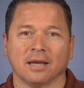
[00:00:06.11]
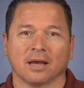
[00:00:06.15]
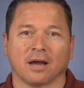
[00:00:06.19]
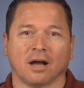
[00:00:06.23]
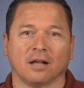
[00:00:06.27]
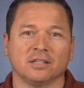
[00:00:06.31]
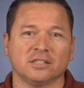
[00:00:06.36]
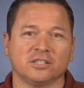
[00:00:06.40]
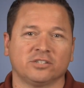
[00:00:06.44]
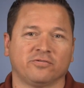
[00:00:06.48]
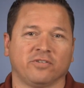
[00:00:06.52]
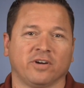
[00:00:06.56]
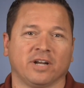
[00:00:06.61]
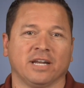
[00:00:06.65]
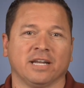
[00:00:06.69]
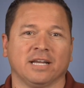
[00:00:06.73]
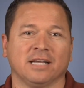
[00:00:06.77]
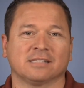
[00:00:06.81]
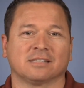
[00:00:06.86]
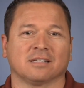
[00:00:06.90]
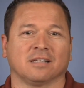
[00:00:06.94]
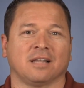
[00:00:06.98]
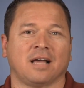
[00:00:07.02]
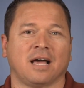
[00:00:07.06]
College
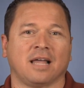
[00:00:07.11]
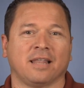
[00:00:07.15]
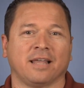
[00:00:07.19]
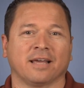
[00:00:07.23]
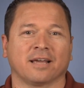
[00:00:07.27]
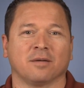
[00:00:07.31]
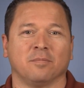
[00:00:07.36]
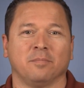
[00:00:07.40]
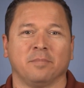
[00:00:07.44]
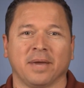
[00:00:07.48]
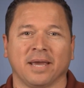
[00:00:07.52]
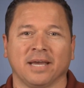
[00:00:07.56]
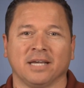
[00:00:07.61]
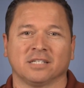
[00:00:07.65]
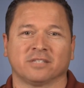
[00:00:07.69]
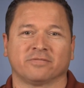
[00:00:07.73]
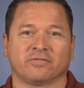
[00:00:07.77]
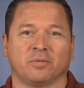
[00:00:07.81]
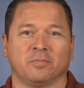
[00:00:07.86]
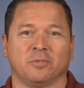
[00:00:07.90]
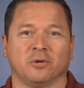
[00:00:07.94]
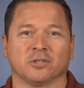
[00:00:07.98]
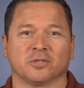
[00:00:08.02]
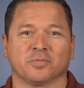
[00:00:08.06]
funding is a lot like a maze
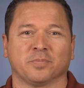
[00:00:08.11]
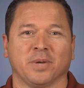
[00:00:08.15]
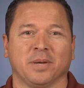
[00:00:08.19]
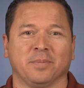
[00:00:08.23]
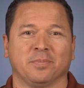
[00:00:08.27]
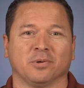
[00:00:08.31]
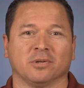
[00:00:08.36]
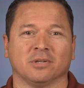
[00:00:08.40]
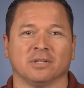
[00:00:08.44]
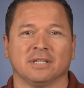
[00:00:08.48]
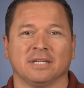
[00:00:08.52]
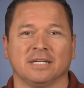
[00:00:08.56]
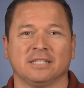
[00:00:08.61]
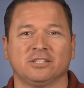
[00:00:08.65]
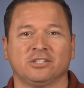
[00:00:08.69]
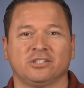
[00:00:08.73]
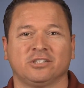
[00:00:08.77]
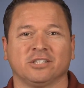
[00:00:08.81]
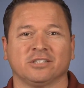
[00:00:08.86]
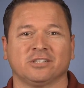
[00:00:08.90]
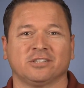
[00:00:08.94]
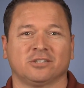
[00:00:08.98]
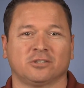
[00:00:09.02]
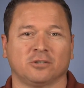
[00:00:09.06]
for most people. It's
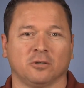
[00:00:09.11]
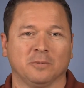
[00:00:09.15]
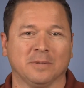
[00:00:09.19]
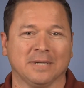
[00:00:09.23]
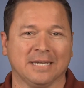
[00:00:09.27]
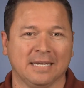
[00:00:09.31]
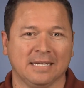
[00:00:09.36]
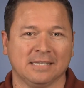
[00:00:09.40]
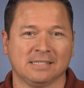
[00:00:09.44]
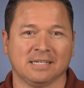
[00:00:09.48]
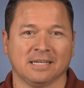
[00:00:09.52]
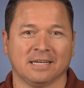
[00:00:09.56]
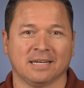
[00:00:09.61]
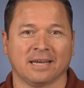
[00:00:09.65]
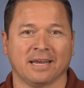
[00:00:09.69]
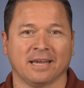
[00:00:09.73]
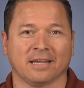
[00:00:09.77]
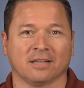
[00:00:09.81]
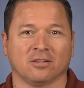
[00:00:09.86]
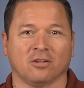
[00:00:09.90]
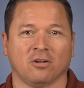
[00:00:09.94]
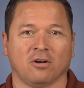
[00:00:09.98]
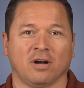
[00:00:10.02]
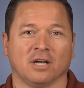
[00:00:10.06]
just so easy to
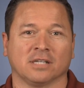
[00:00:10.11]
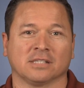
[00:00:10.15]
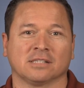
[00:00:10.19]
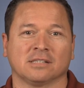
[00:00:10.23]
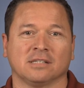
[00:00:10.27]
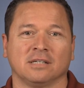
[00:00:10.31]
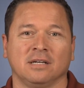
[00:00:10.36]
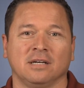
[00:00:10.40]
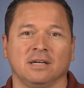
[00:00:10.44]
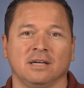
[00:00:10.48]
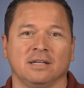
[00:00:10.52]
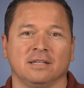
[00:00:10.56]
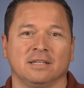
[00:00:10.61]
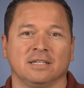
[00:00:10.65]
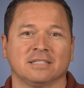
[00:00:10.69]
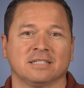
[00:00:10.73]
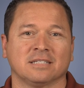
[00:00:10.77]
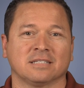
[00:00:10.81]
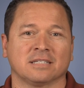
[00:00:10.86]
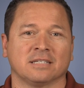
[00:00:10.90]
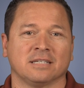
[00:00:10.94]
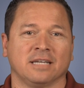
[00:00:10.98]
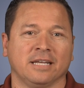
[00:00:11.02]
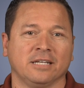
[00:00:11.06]
get lost. This
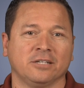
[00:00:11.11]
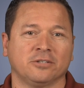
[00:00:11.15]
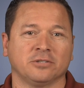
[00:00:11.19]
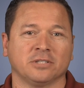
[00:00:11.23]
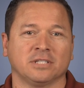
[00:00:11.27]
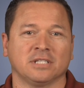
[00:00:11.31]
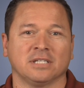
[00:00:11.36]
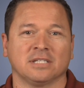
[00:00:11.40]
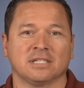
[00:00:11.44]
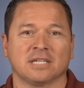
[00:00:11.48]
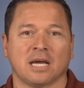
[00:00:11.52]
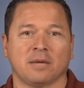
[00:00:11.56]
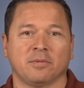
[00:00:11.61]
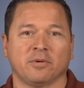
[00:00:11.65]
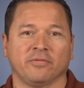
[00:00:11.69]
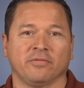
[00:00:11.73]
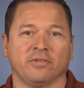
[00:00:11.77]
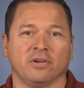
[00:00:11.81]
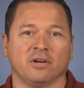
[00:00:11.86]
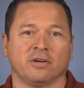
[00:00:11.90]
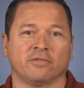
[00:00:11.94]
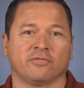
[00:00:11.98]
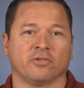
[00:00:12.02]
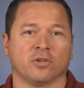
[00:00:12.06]
is an interesting time of
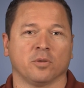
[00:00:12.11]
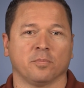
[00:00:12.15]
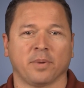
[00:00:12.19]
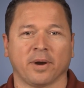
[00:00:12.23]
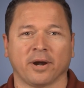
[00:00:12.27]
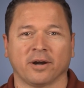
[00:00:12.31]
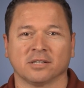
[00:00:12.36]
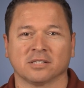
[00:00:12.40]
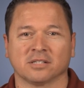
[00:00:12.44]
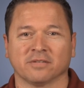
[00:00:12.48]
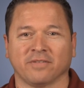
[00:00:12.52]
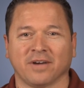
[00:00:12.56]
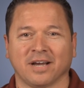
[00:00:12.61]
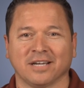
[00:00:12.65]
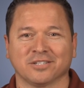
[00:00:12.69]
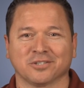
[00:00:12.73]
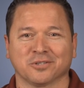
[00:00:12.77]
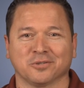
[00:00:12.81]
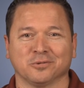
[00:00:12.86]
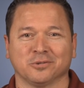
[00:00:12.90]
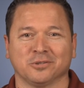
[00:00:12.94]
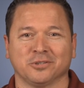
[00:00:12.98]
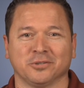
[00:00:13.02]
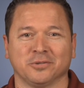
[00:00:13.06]
year for the parents of high
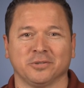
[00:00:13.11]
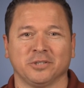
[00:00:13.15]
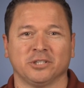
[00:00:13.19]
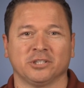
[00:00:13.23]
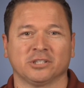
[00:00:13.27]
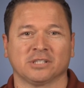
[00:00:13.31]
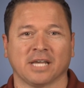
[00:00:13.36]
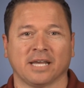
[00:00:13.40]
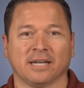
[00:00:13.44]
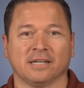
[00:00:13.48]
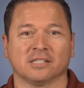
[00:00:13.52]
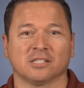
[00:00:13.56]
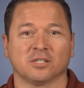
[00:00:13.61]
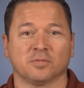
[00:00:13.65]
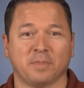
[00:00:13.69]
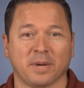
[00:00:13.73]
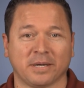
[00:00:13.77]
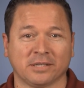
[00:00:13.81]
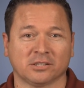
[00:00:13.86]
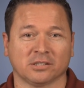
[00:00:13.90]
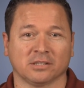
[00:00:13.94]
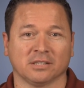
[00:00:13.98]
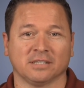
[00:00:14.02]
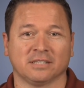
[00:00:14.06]
school juniors and
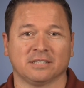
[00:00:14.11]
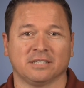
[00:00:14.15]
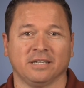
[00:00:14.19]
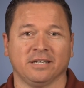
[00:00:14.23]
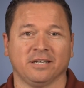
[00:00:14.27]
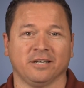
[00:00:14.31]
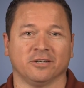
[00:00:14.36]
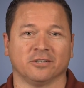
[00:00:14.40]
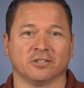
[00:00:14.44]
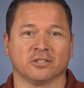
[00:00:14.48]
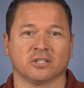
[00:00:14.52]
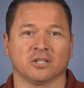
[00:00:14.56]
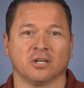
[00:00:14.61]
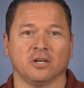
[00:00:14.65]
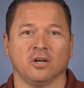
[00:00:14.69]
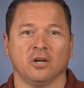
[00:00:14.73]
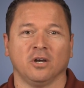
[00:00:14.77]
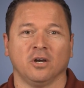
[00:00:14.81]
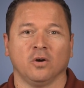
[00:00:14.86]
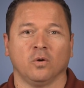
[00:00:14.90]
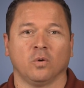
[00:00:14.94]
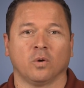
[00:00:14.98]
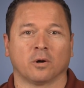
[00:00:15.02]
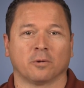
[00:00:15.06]
especially seniors
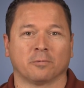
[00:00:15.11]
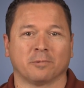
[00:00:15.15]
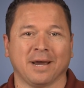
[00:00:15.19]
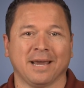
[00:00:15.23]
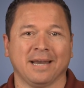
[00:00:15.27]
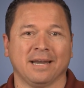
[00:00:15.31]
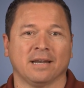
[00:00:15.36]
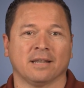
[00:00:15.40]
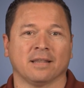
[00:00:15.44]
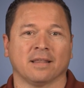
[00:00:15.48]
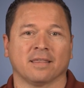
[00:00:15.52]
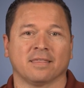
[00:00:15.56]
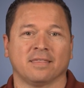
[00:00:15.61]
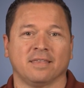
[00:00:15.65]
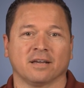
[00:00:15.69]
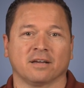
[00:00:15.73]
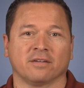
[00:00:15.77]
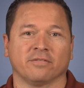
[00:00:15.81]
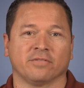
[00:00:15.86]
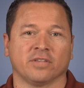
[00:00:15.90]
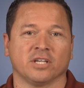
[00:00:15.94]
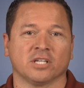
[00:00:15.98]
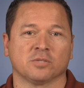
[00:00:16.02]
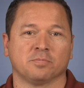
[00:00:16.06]
who are right in the thick
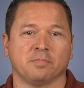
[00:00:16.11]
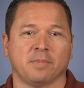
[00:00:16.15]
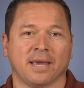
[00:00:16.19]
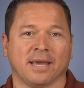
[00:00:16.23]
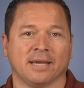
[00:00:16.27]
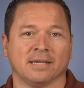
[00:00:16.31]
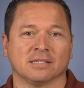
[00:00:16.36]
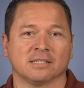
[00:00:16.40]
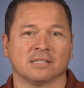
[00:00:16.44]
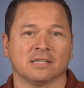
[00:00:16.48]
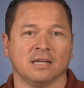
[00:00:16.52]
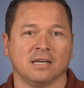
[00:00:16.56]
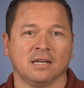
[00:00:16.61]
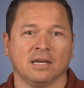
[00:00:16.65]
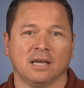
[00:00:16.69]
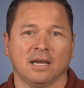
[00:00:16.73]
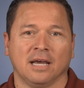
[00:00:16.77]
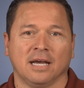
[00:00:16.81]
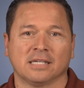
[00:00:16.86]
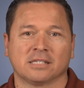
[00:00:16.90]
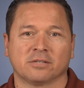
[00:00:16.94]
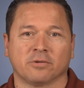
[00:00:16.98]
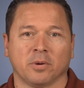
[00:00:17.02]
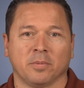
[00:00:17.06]
of this maze.
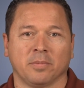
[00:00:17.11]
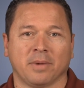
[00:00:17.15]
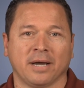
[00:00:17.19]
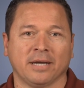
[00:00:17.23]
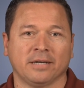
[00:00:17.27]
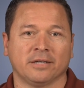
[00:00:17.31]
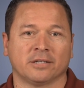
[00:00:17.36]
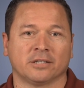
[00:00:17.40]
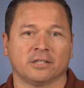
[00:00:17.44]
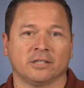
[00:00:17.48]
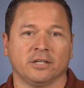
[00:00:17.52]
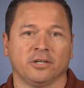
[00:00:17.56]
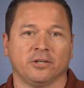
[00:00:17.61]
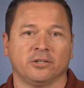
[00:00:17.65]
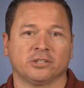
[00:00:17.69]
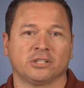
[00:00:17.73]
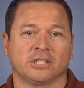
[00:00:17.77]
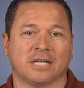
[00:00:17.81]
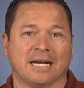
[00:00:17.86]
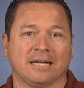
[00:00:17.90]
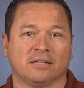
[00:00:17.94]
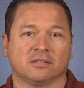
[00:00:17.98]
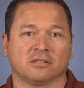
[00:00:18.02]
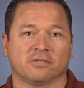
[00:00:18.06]
As a reminder, your
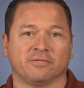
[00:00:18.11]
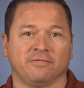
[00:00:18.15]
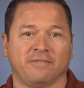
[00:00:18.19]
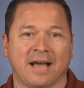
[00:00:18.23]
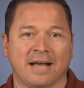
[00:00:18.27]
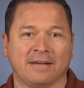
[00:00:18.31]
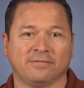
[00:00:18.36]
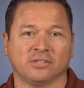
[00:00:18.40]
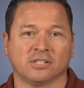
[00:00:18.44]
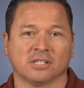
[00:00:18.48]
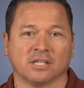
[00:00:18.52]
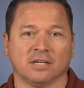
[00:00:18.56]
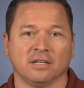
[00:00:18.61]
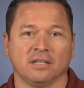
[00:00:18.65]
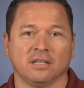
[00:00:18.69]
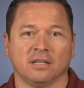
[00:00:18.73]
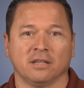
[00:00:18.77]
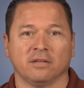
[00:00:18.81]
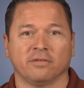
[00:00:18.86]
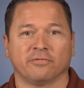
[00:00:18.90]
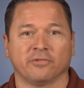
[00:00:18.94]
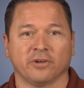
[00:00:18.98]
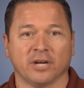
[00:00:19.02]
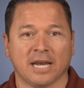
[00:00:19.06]
child's
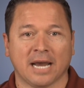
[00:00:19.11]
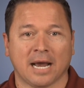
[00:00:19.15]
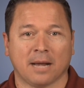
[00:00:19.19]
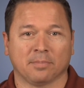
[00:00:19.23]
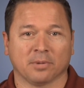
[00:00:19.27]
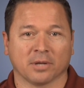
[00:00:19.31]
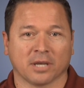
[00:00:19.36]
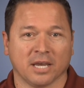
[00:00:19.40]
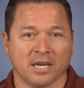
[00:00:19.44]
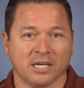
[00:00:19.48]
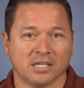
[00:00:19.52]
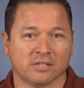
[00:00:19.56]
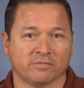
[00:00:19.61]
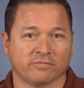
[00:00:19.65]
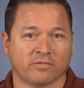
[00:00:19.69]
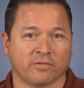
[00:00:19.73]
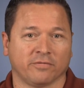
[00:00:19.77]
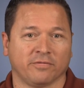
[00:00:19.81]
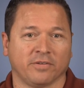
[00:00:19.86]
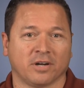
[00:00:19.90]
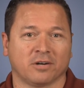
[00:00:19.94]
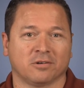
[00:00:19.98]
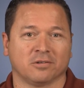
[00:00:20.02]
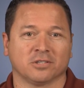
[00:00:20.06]
FAFSA, free application for
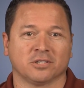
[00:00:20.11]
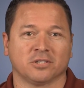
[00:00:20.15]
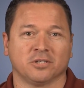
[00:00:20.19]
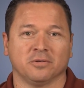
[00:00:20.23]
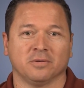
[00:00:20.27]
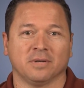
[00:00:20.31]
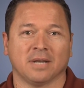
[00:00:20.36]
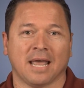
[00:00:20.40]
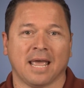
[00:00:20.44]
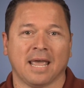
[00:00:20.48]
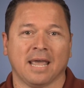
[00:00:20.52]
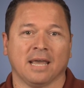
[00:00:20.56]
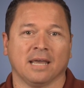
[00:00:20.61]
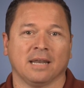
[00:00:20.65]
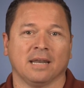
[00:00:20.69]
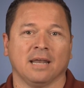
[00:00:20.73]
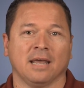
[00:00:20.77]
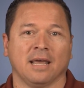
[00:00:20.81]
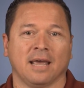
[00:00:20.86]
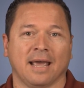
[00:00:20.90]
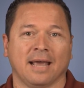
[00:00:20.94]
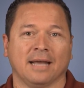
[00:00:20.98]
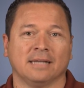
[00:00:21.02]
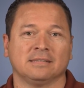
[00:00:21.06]
federal student aid,
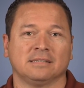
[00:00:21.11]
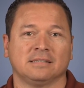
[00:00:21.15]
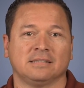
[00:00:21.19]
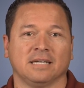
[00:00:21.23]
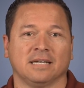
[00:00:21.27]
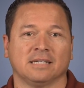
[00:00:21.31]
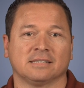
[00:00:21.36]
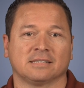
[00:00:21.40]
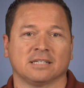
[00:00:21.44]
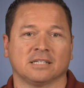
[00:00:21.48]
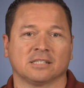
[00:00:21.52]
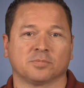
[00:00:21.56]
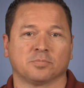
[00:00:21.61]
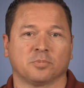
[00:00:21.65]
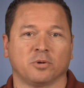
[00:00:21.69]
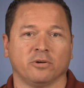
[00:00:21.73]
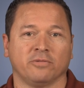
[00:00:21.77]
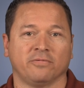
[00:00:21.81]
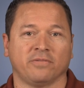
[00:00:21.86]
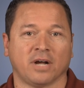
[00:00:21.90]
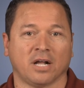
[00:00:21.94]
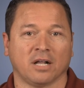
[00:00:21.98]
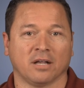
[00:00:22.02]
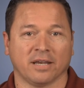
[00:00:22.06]
and CSS
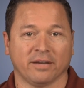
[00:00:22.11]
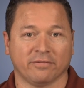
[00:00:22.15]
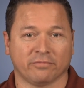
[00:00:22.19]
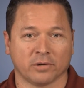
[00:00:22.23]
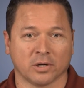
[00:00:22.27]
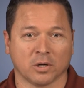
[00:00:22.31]
profile, if